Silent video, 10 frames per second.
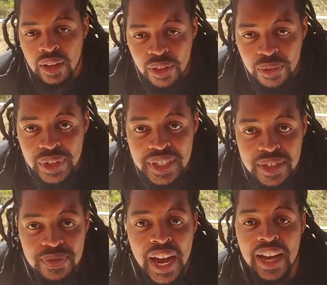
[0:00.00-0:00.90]

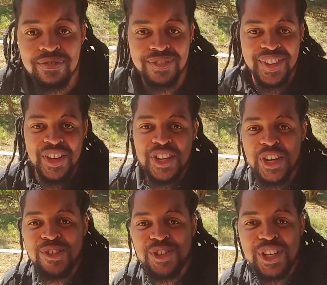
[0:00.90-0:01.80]
365.
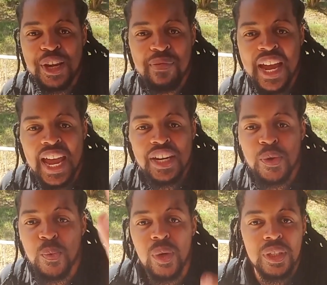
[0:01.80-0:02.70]
Yo, shake my hand
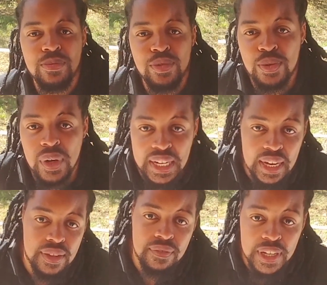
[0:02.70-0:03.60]
and welcome to
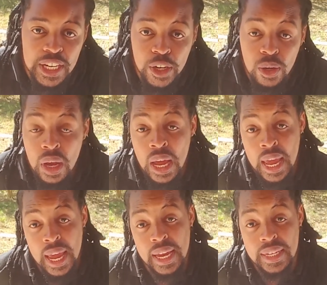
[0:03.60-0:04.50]
another video,
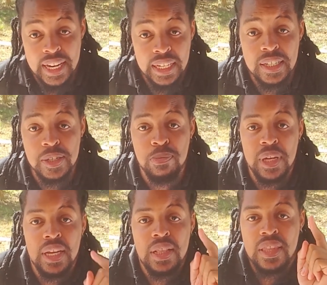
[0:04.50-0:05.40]
and technically
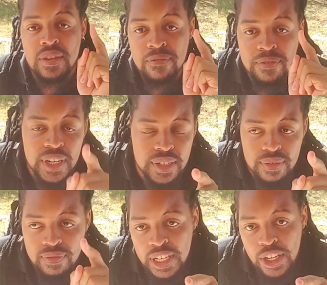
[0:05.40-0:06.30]
speaking the first
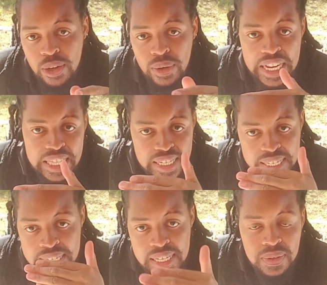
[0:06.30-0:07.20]
video in the
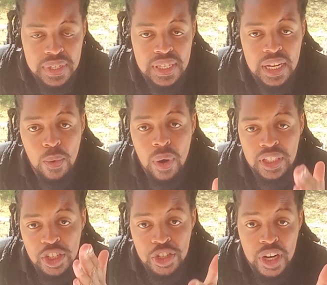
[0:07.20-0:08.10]
series that I want
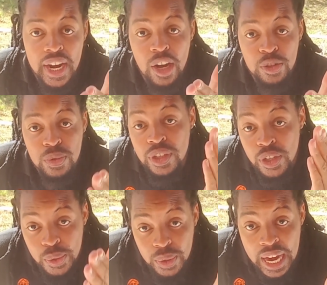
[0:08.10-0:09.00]
to try out with
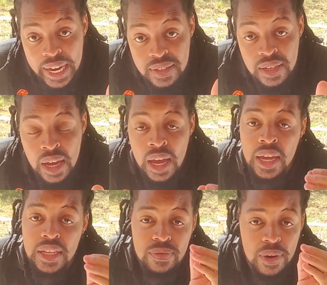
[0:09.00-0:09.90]
you guys.
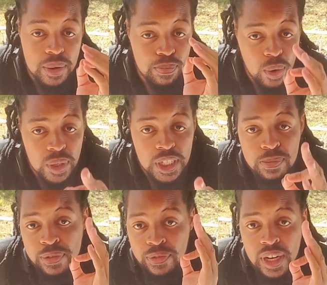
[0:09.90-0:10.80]
It's very important
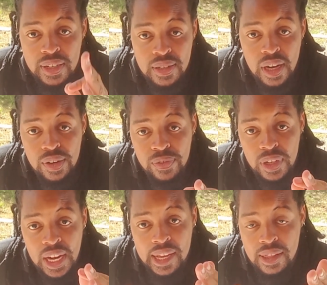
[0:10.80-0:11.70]
before I start, if you
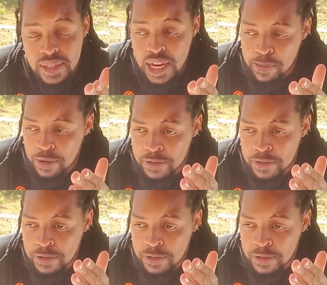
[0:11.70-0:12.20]
like this type of